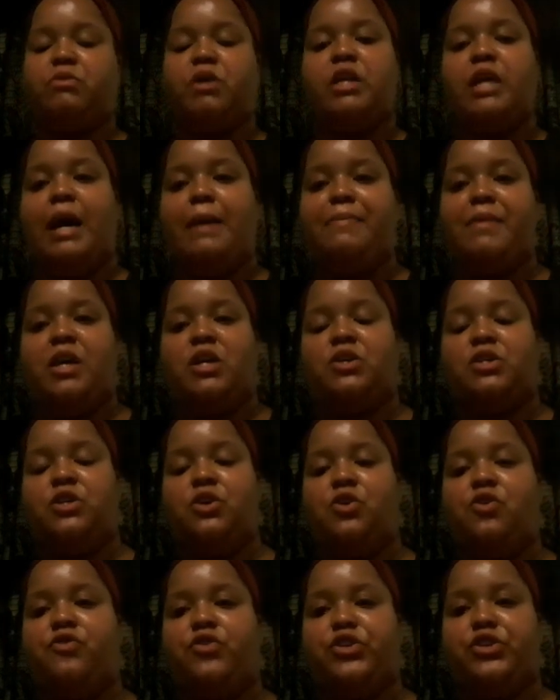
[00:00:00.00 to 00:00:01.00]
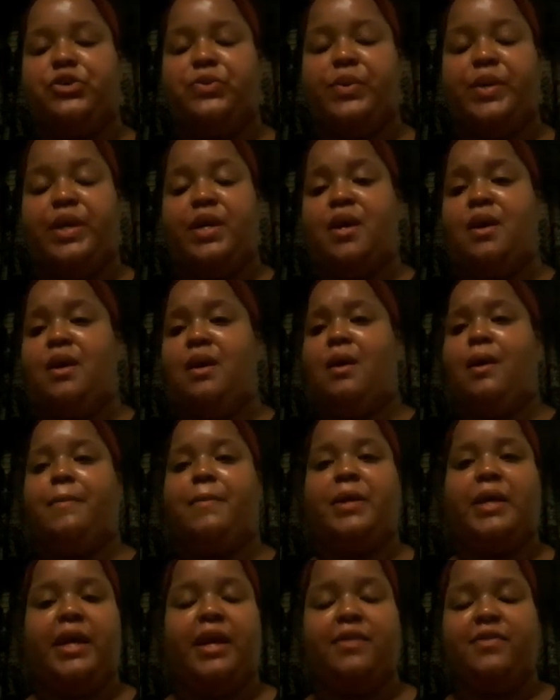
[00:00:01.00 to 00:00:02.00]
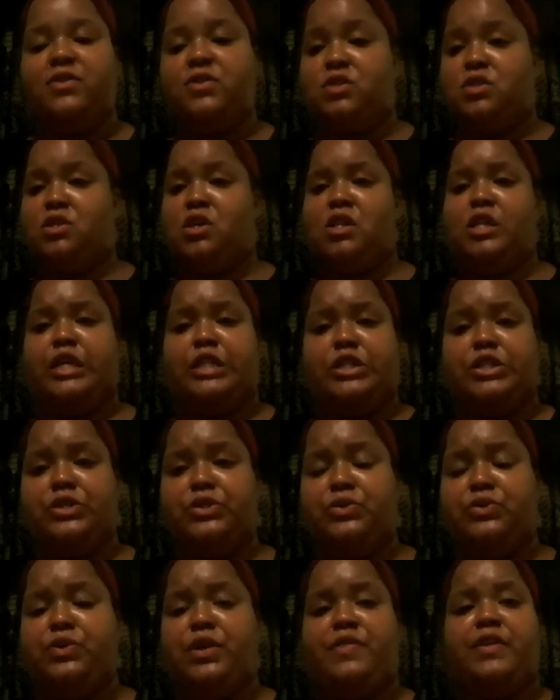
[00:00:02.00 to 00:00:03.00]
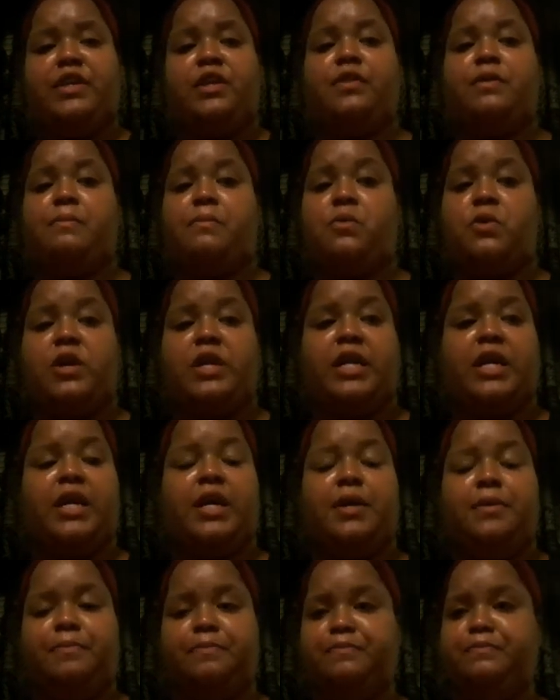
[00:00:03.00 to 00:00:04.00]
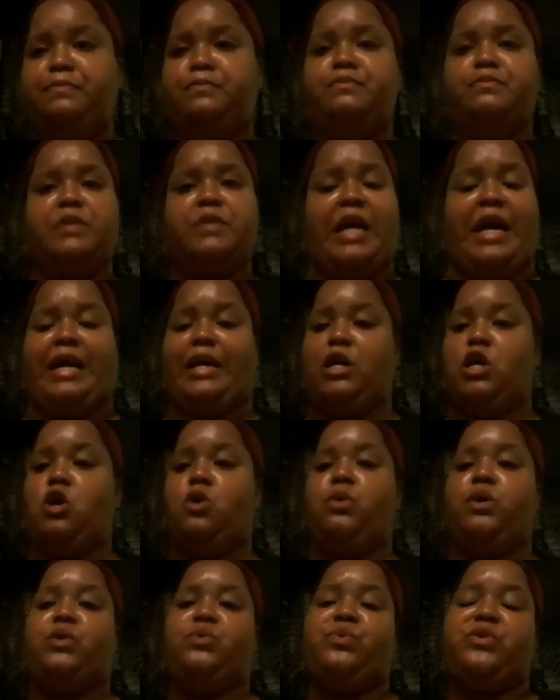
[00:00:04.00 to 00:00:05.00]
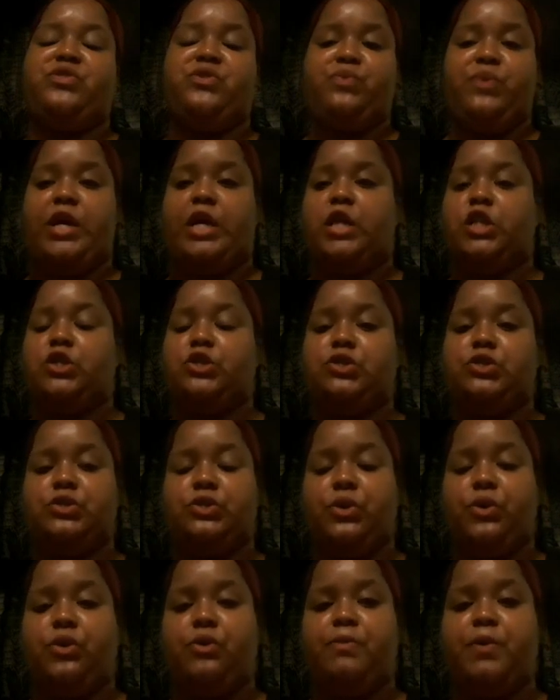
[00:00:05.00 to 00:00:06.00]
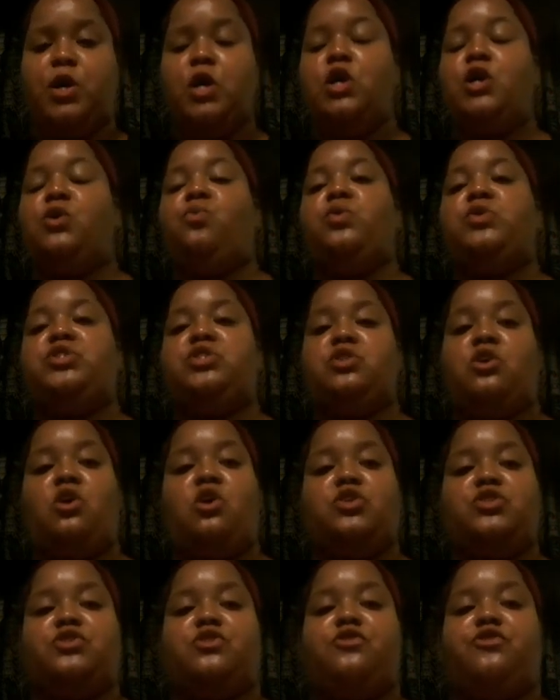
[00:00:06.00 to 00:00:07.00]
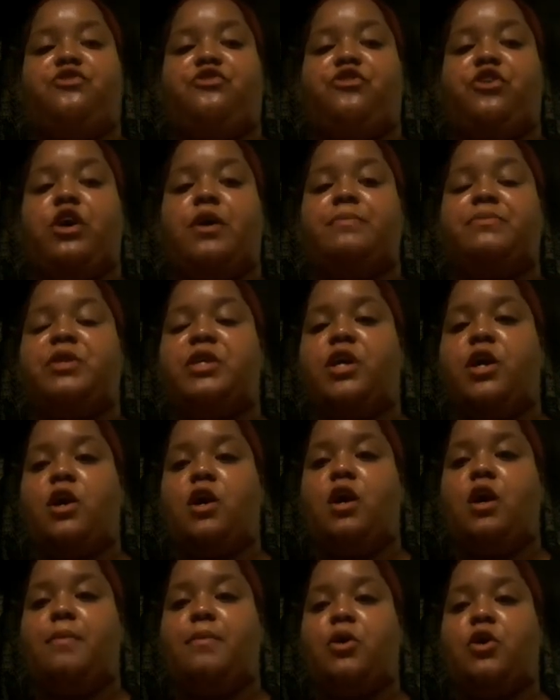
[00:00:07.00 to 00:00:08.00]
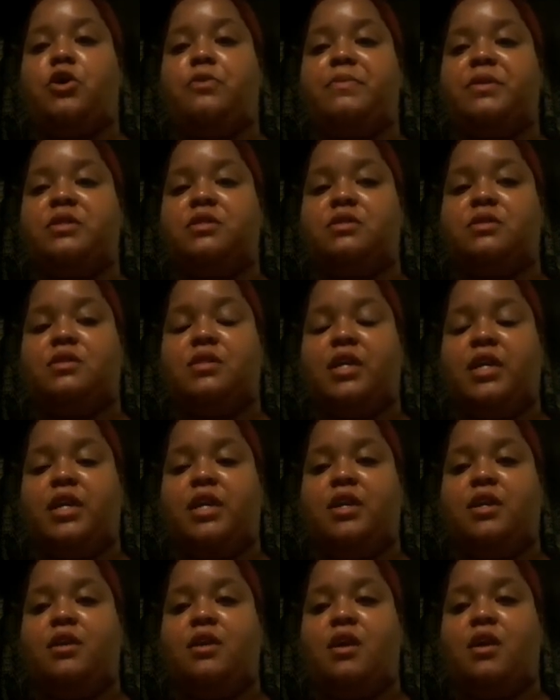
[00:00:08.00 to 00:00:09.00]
I'm not going to overdo it. But yeah, this is all I do. And then in the morning, I go in with a regular soap, which is also from the Urban Skin,